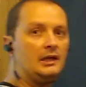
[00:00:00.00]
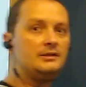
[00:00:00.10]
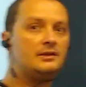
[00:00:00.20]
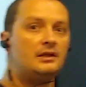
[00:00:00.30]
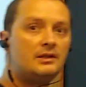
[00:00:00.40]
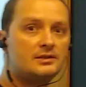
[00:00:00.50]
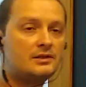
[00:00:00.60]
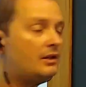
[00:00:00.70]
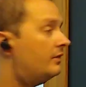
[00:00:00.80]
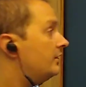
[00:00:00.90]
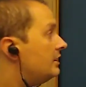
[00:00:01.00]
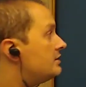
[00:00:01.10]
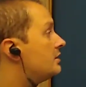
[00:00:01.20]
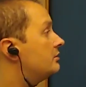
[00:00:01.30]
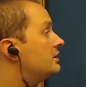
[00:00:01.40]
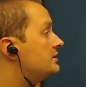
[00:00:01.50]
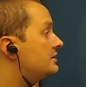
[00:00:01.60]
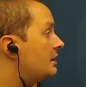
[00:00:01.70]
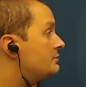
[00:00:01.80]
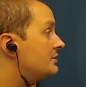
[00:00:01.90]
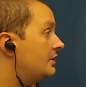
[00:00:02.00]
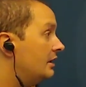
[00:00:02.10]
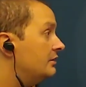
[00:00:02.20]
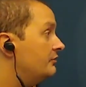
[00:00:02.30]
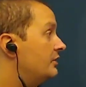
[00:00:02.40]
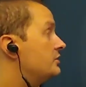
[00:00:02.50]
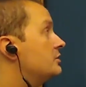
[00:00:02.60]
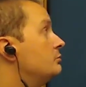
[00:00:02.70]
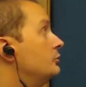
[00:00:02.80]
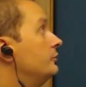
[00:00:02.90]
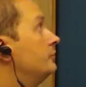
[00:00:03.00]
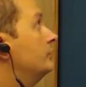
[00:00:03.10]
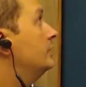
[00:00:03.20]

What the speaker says: And these three steps together finish the proof.